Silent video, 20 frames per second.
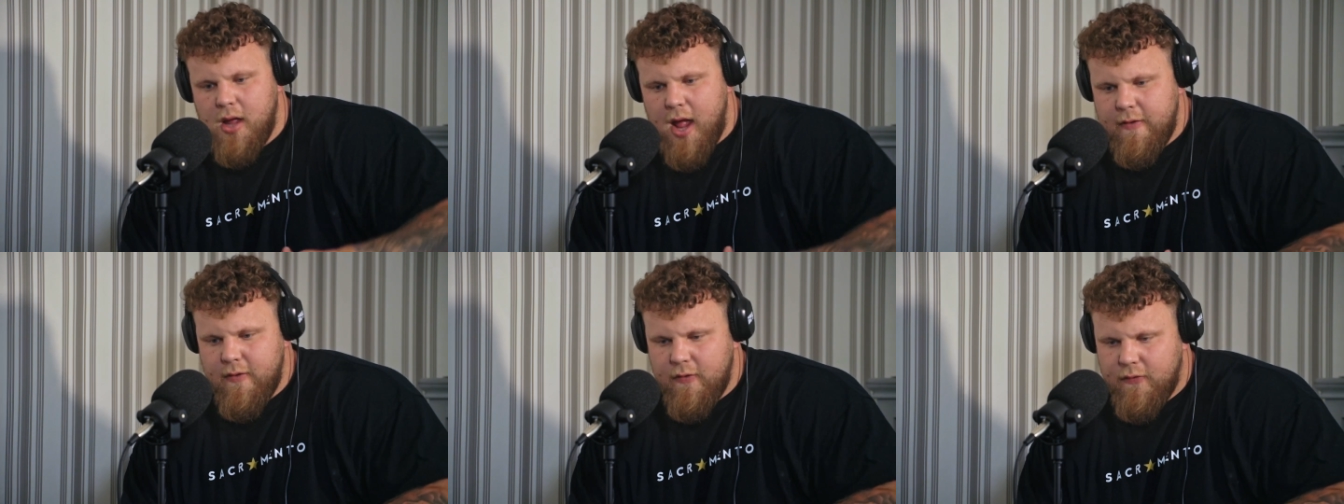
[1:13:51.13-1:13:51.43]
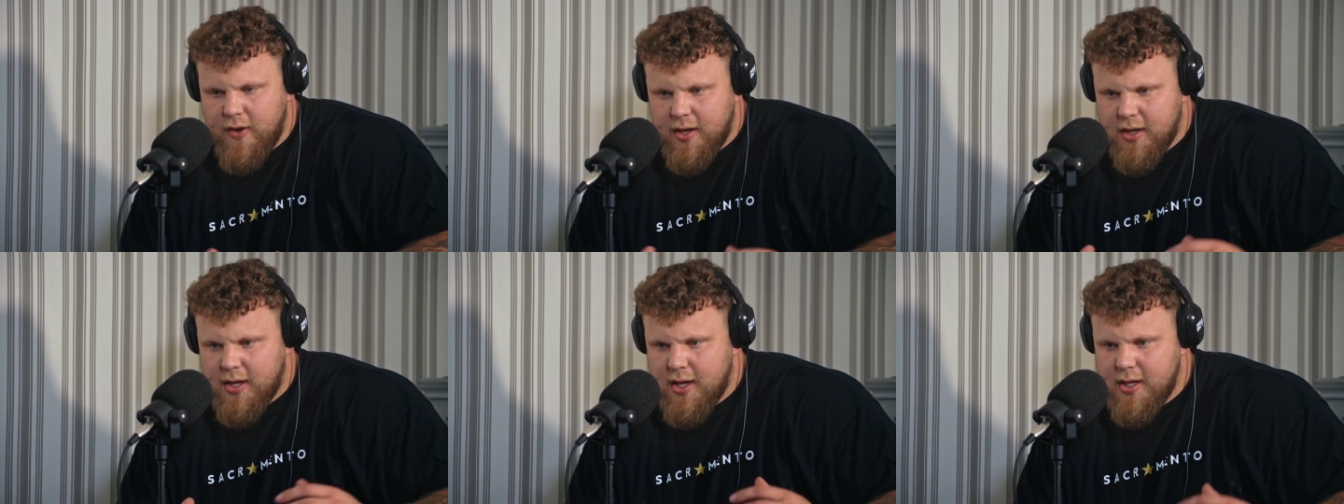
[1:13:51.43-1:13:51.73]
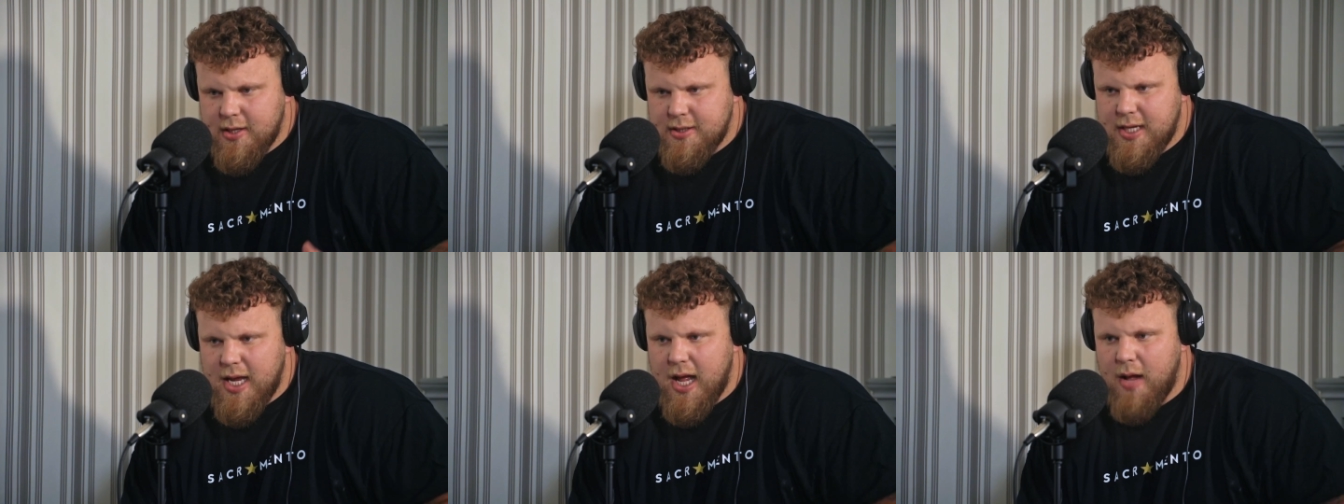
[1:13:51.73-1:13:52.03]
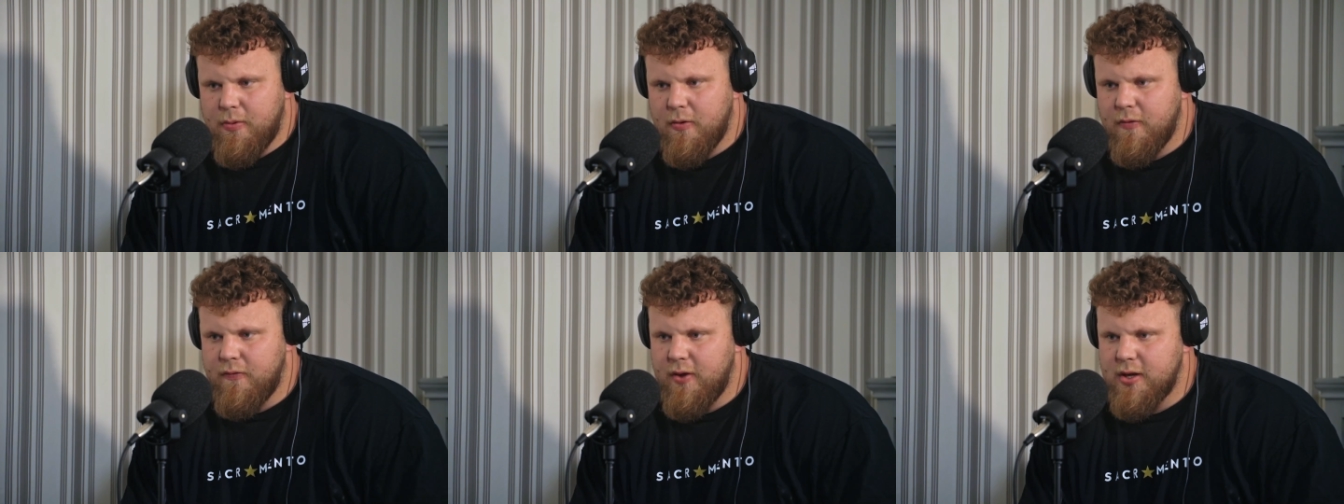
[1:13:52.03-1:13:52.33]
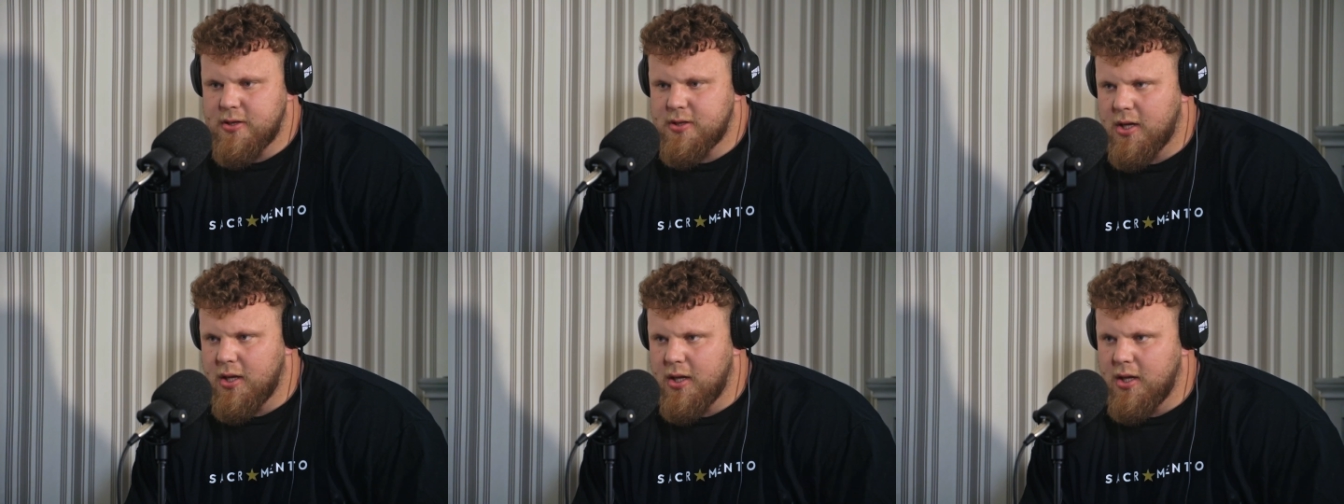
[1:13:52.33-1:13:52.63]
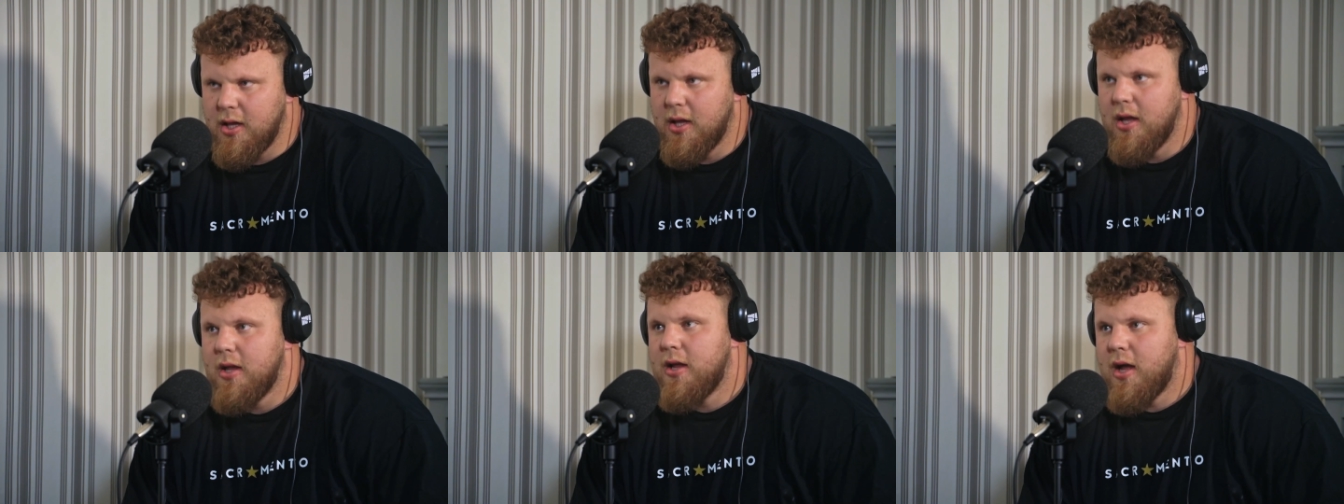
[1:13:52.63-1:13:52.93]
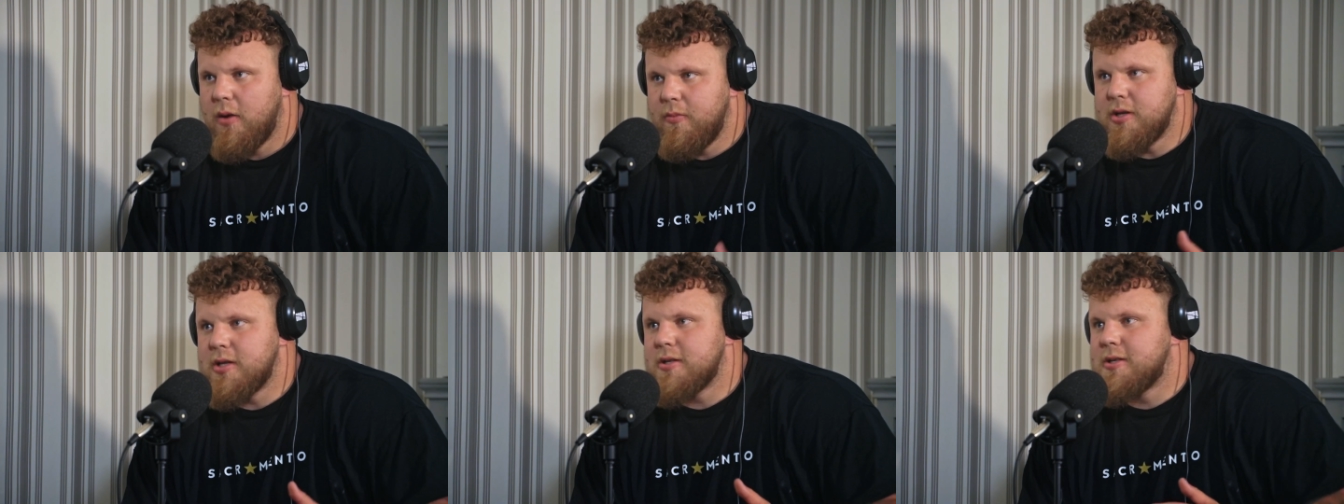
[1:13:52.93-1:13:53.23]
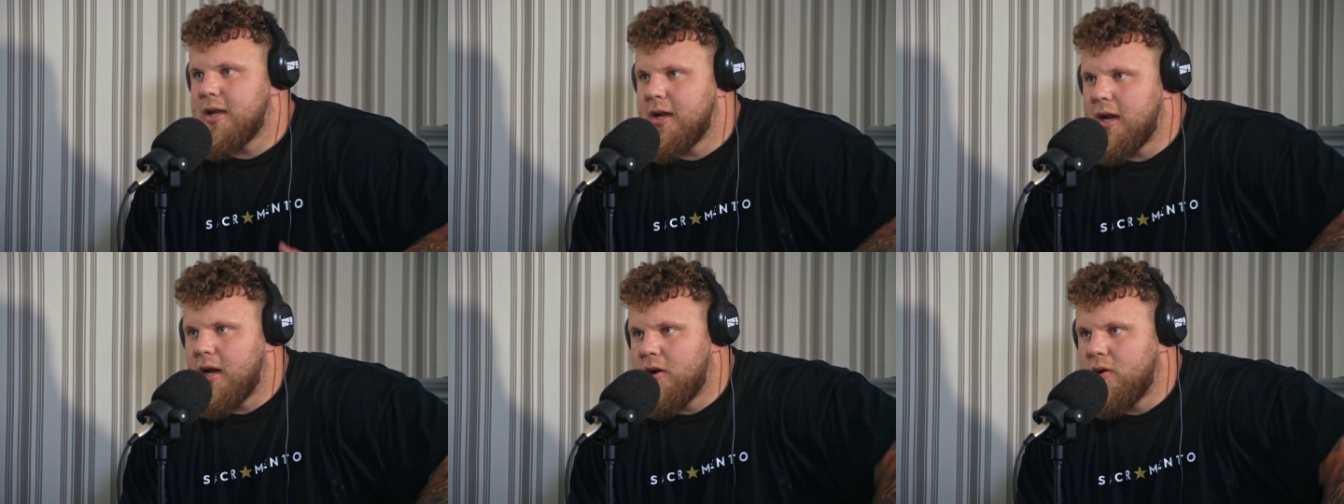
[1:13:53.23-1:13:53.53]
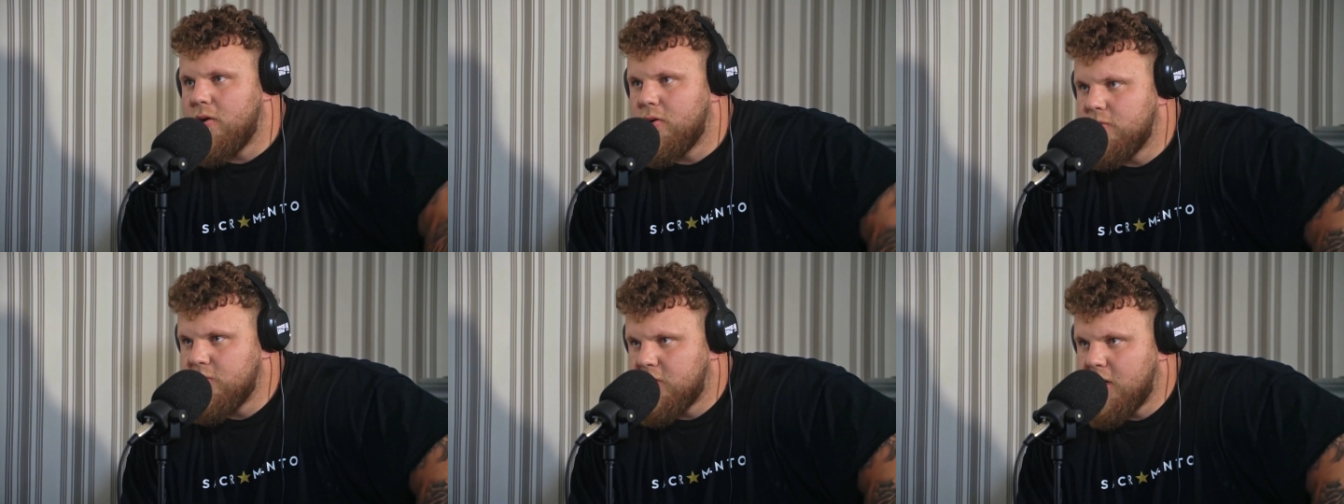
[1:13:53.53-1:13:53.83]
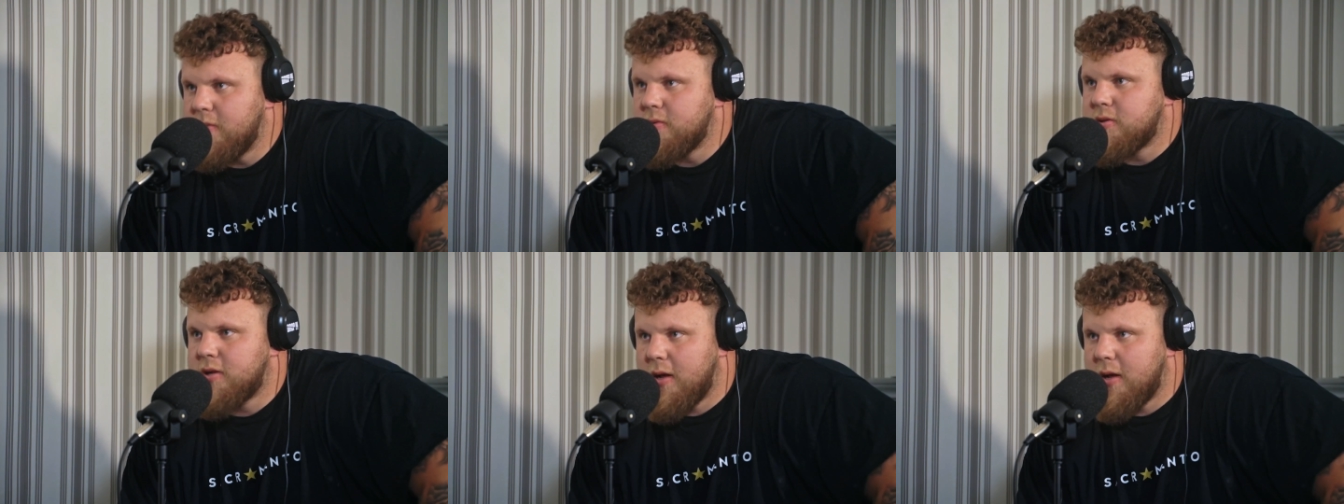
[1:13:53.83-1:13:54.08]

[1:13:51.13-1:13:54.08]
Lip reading: everything kind of set up officially, and we just did it in our home gym.